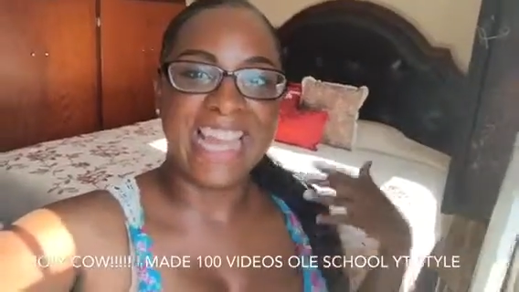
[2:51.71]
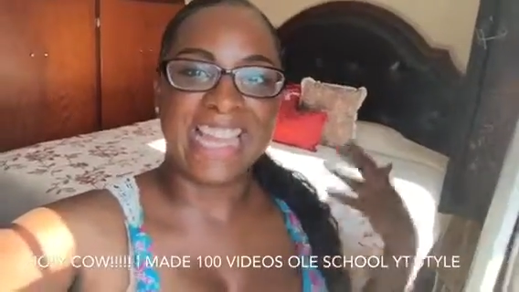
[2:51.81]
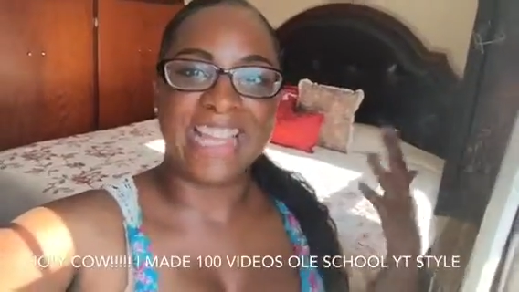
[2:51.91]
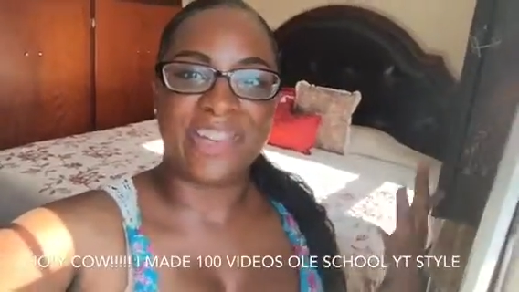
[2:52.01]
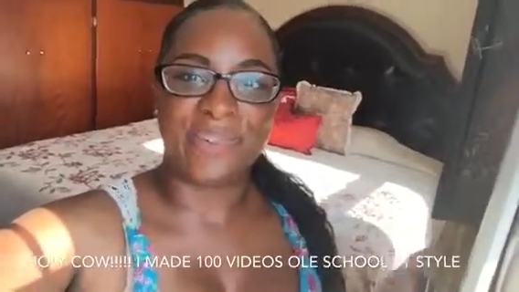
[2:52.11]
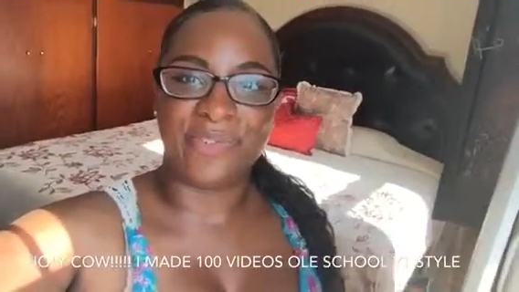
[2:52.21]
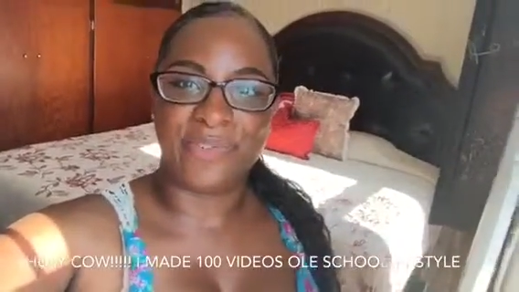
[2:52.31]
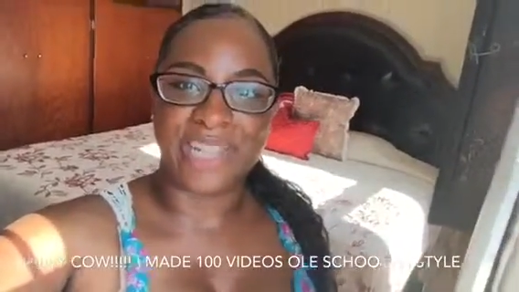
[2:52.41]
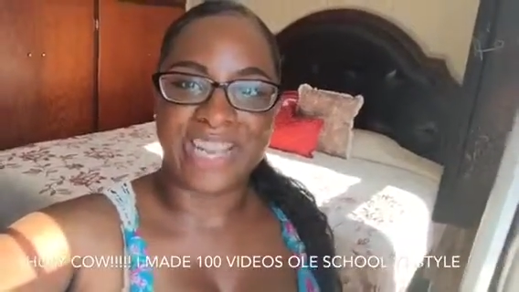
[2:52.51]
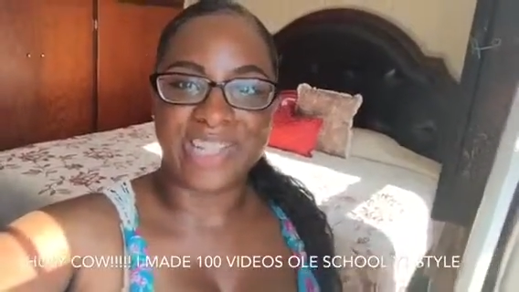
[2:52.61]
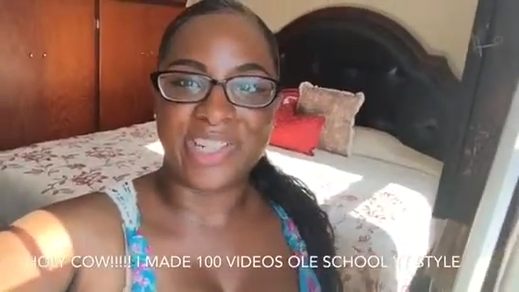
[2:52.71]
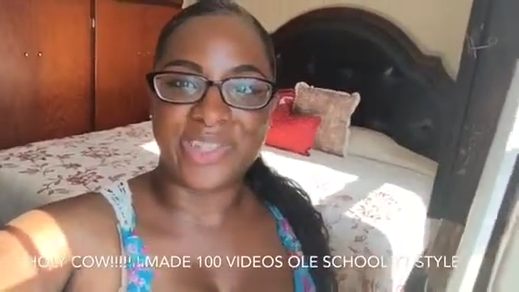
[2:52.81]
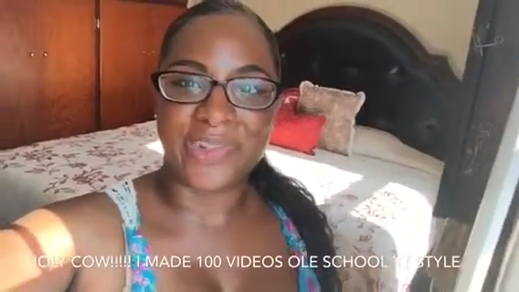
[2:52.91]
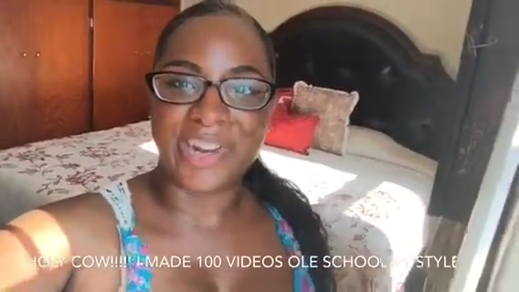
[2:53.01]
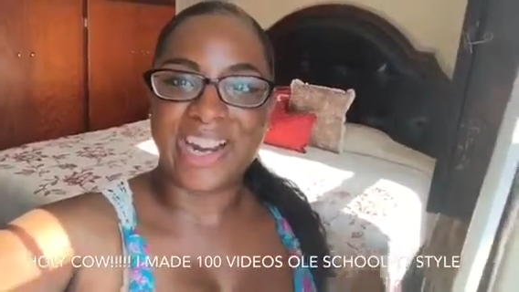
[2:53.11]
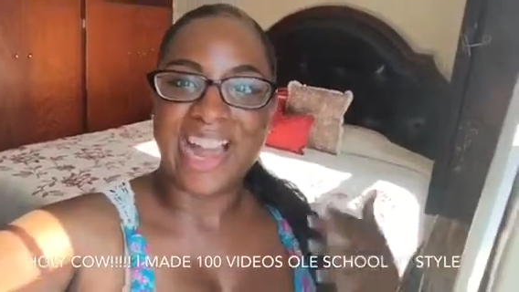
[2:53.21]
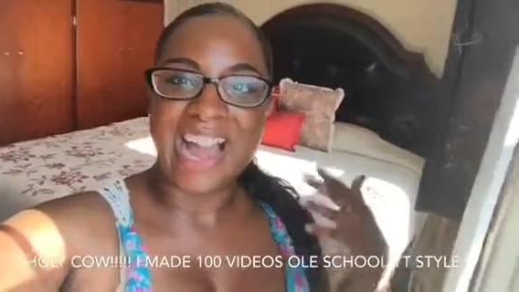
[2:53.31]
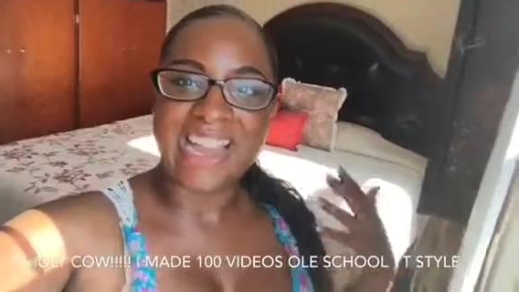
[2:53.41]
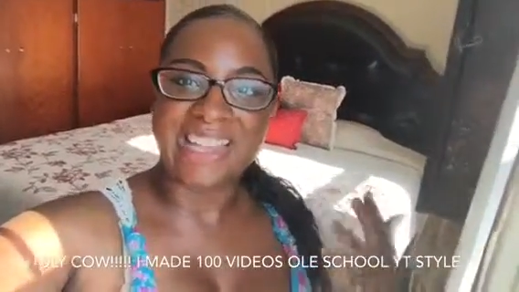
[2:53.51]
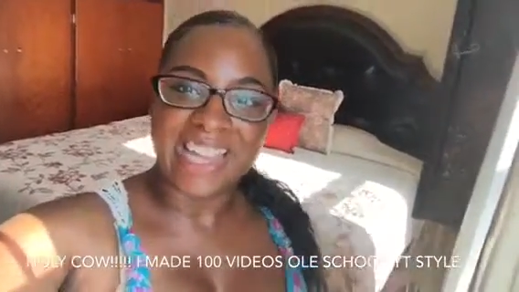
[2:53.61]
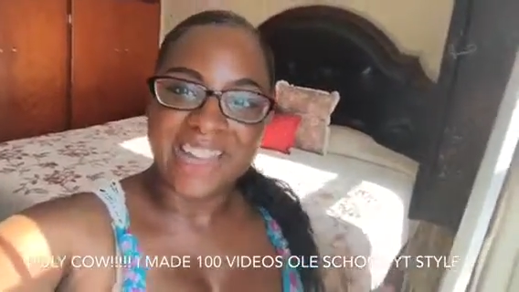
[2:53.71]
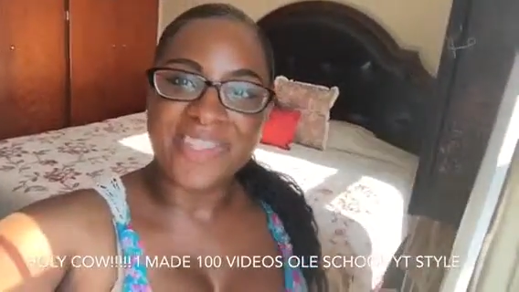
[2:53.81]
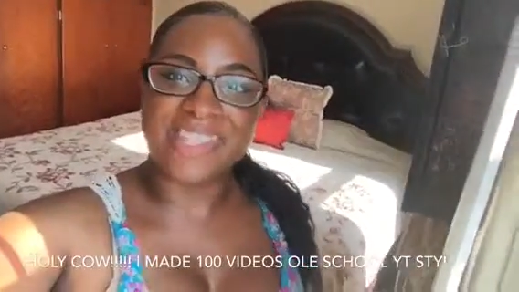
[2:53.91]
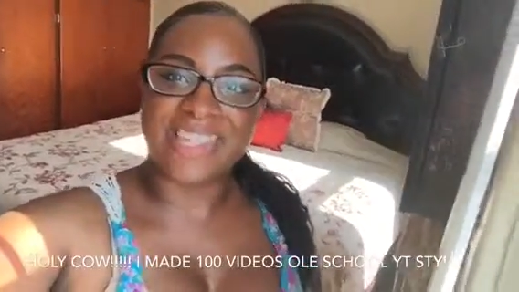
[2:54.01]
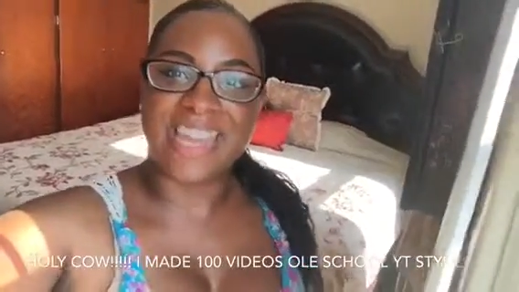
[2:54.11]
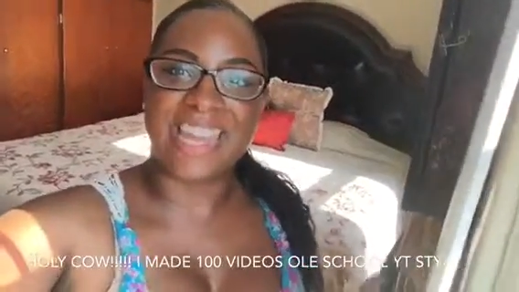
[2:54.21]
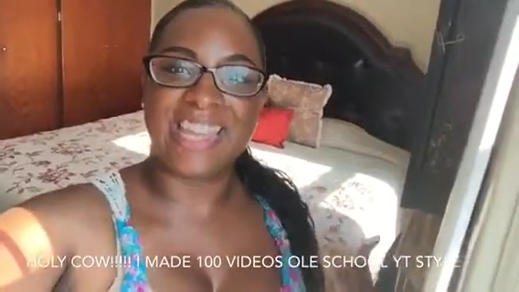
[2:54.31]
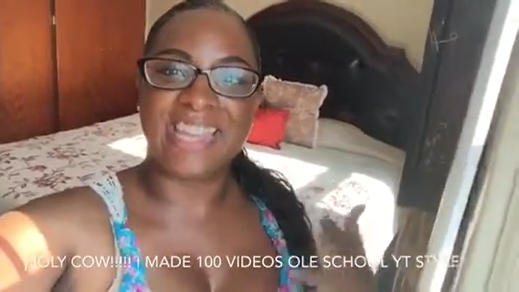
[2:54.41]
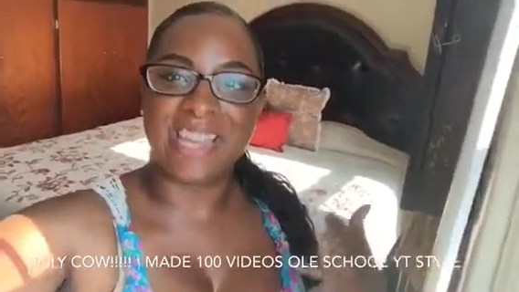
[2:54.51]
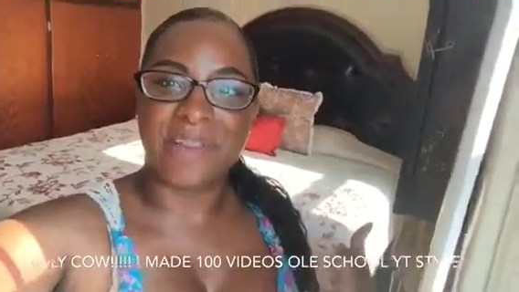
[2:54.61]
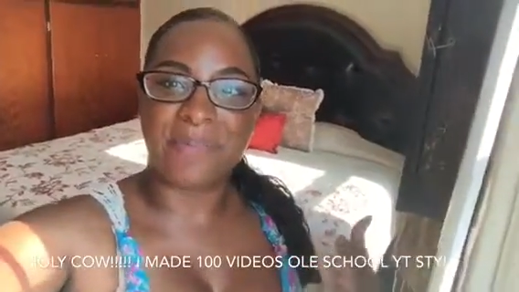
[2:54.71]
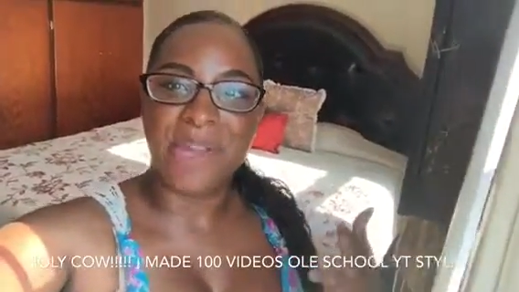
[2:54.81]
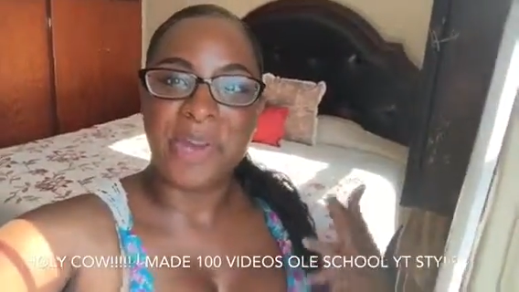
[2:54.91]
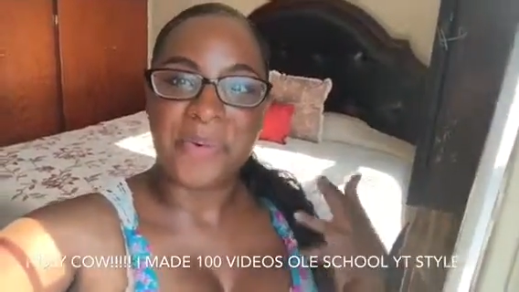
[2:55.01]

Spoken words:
and getting their foot in the door. I love seeing them